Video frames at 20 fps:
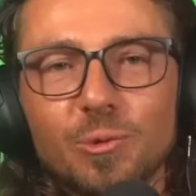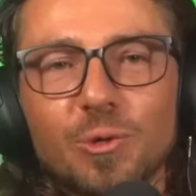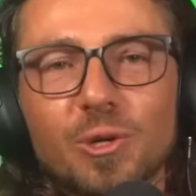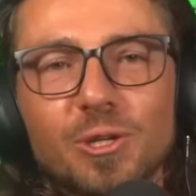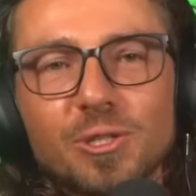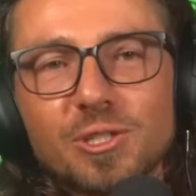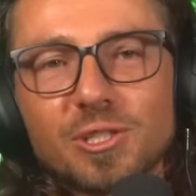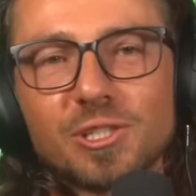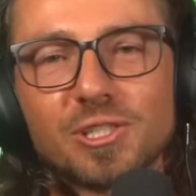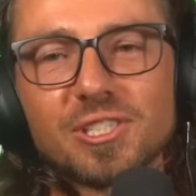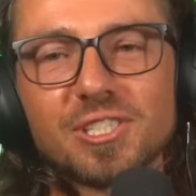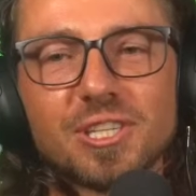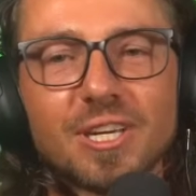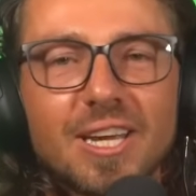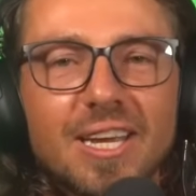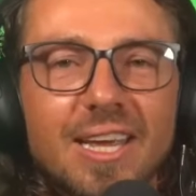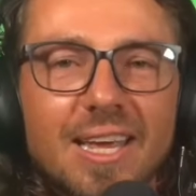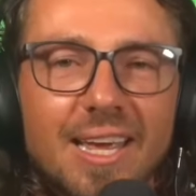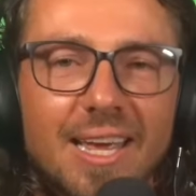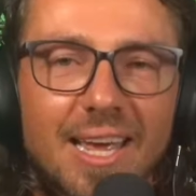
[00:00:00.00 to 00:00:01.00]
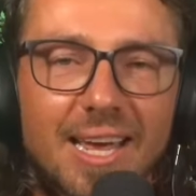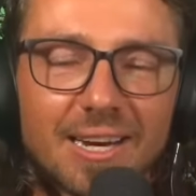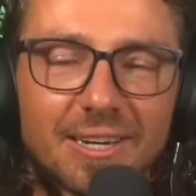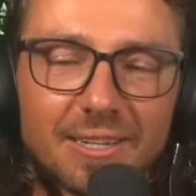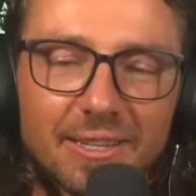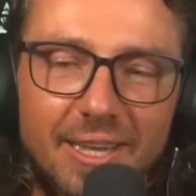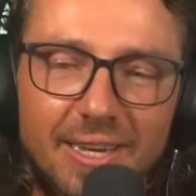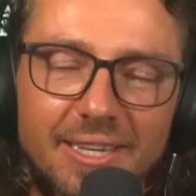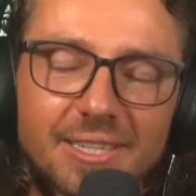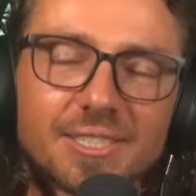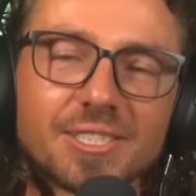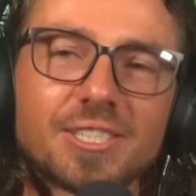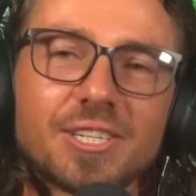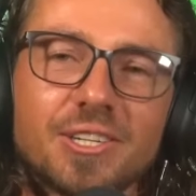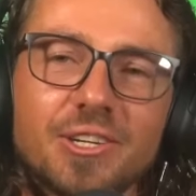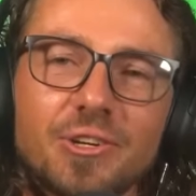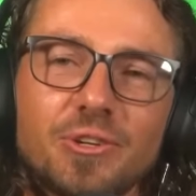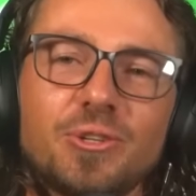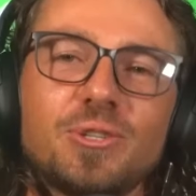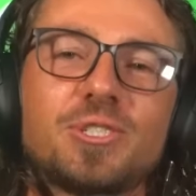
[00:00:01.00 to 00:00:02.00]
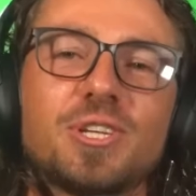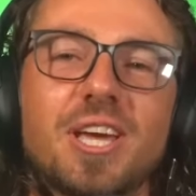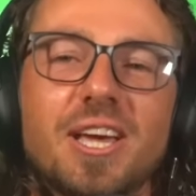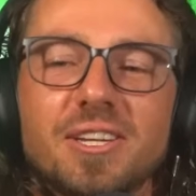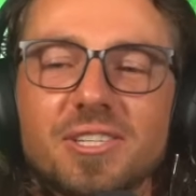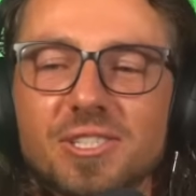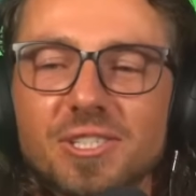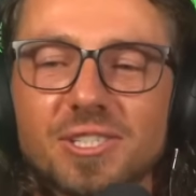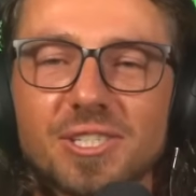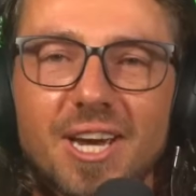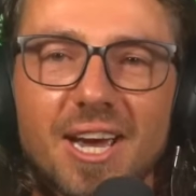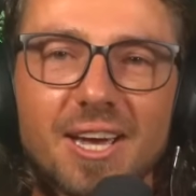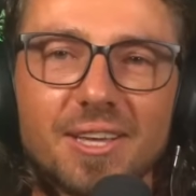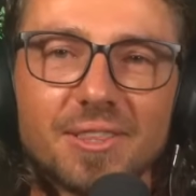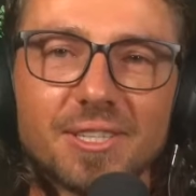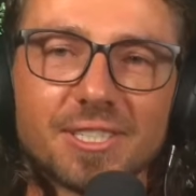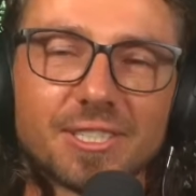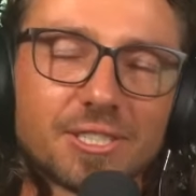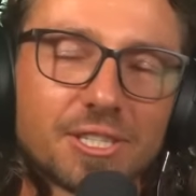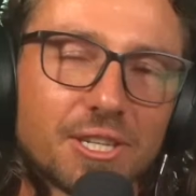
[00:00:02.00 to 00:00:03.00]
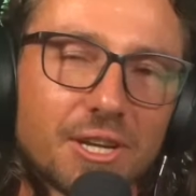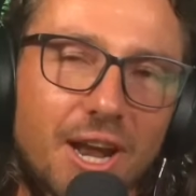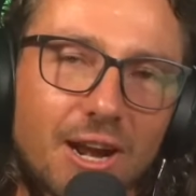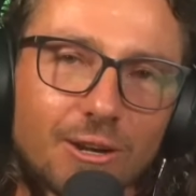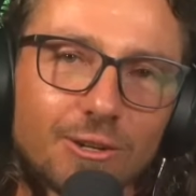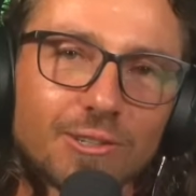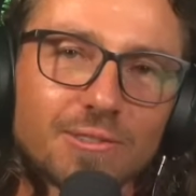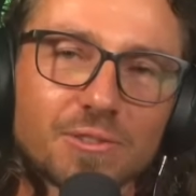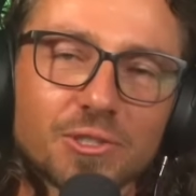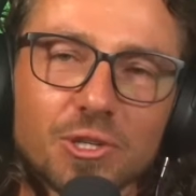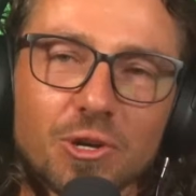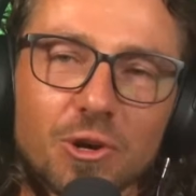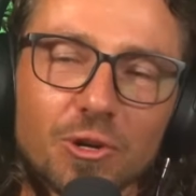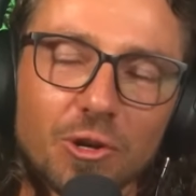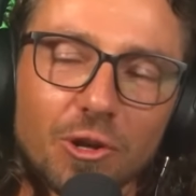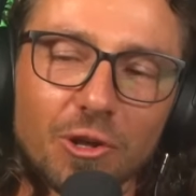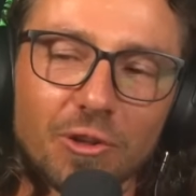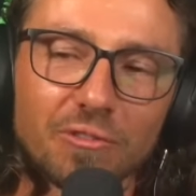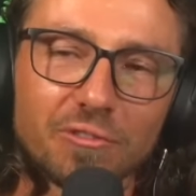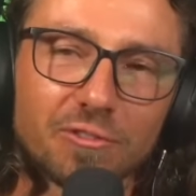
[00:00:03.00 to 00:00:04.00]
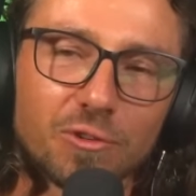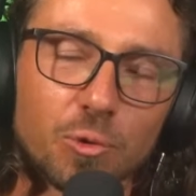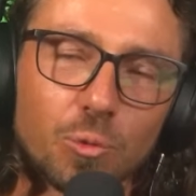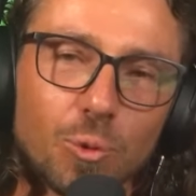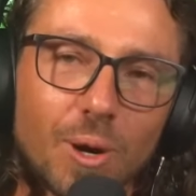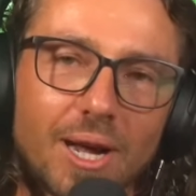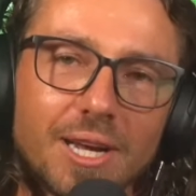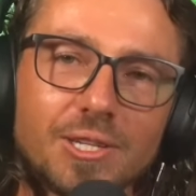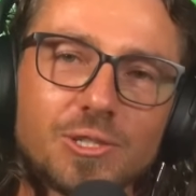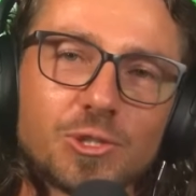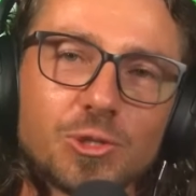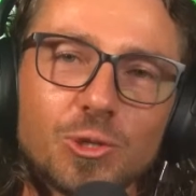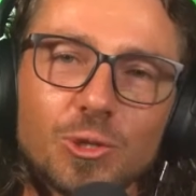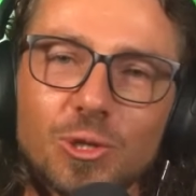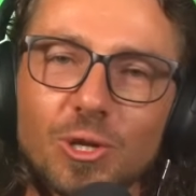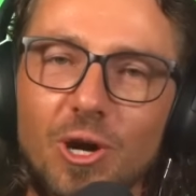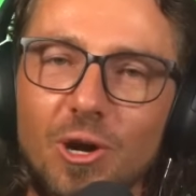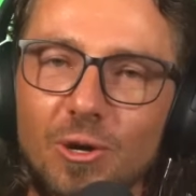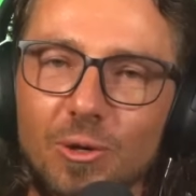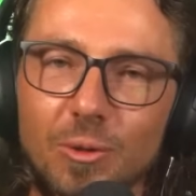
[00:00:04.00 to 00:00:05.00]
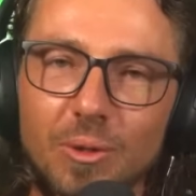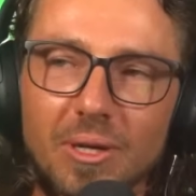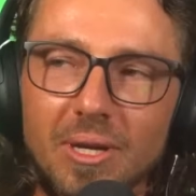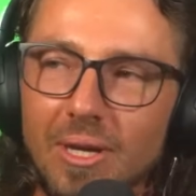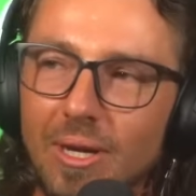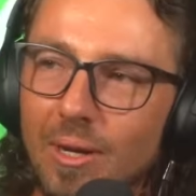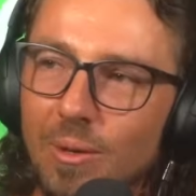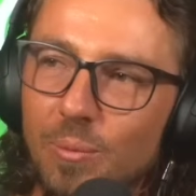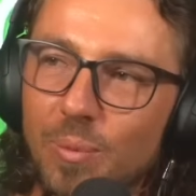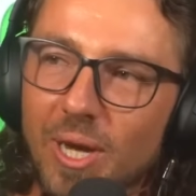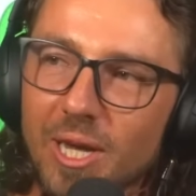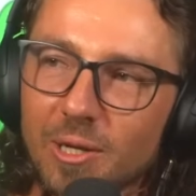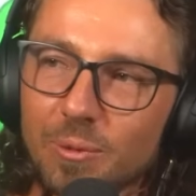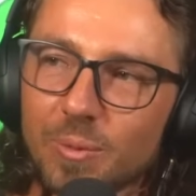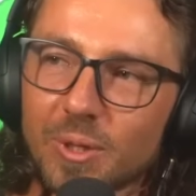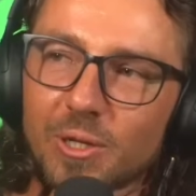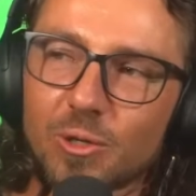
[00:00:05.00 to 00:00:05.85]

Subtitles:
all nonsense. How do they continue to entertain this? The narrative's gone on for way too long. Peter